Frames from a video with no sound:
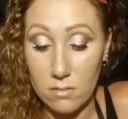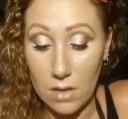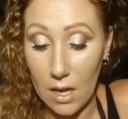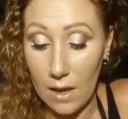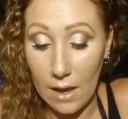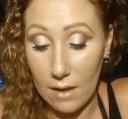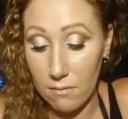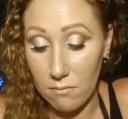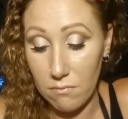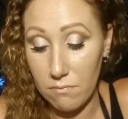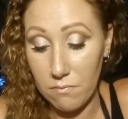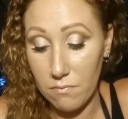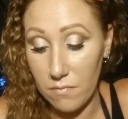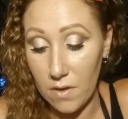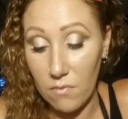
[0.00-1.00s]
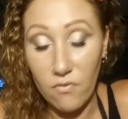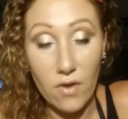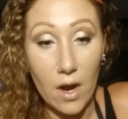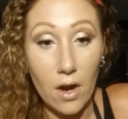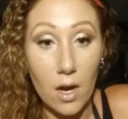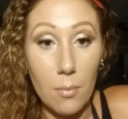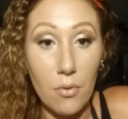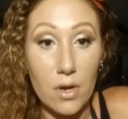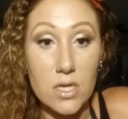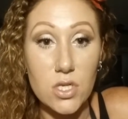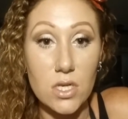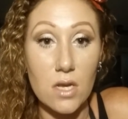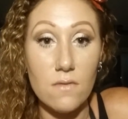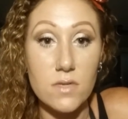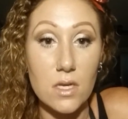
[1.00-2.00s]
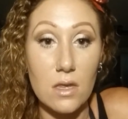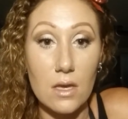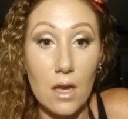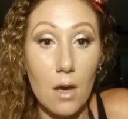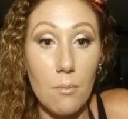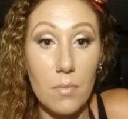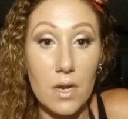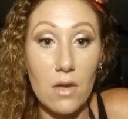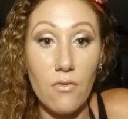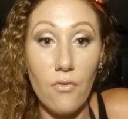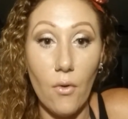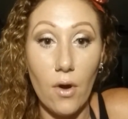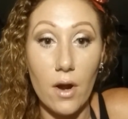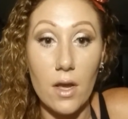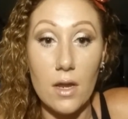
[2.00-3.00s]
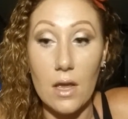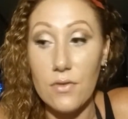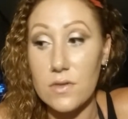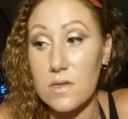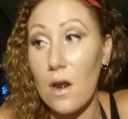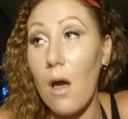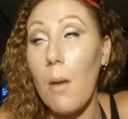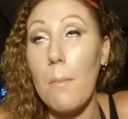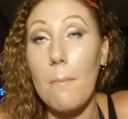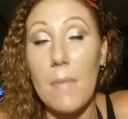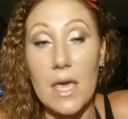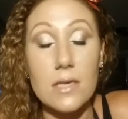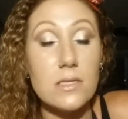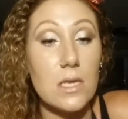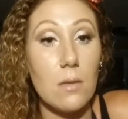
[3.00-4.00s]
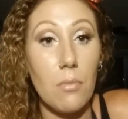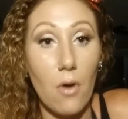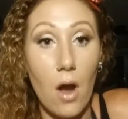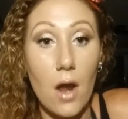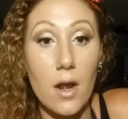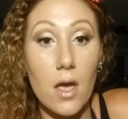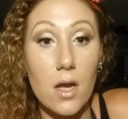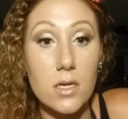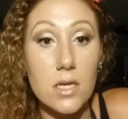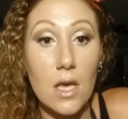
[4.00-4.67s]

I am very appreciative to the company for it. It's an amazing product,